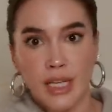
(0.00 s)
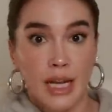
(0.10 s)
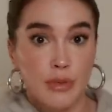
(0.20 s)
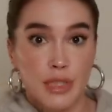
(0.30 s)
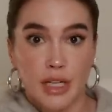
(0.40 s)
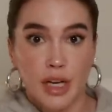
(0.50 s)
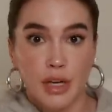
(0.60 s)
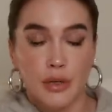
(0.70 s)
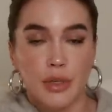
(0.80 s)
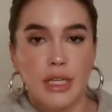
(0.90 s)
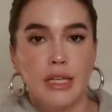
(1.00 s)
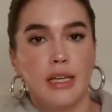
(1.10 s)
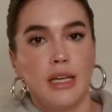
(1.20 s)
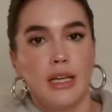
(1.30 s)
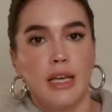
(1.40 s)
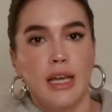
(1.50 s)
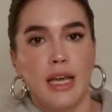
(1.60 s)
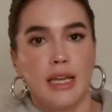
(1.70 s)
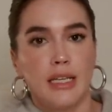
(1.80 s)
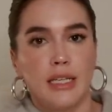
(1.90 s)
And I was going to go.
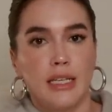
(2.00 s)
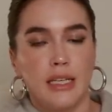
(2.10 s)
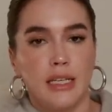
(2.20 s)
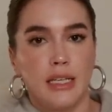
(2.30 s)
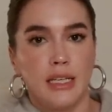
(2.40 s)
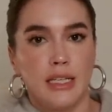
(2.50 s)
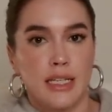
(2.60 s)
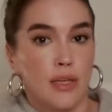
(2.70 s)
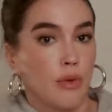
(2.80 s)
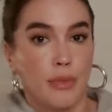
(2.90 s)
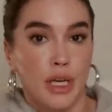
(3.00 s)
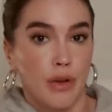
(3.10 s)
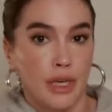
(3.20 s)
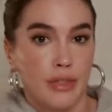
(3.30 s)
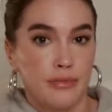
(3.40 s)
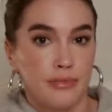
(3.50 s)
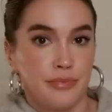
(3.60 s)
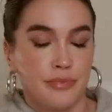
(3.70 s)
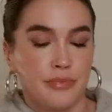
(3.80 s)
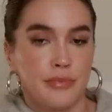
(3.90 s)
And he didn't want me going
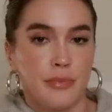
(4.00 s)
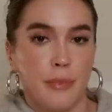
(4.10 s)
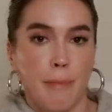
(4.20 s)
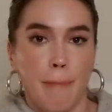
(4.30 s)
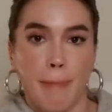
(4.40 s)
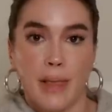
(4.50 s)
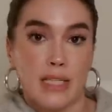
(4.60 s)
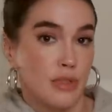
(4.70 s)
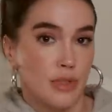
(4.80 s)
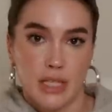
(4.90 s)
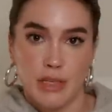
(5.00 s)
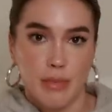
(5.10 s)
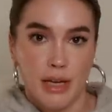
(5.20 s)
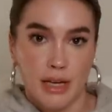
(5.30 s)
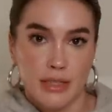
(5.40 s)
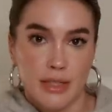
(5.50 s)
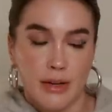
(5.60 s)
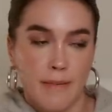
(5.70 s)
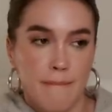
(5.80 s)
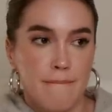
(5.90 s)
because there was going to be guys
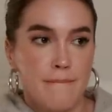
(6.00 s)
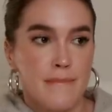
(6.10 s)
there.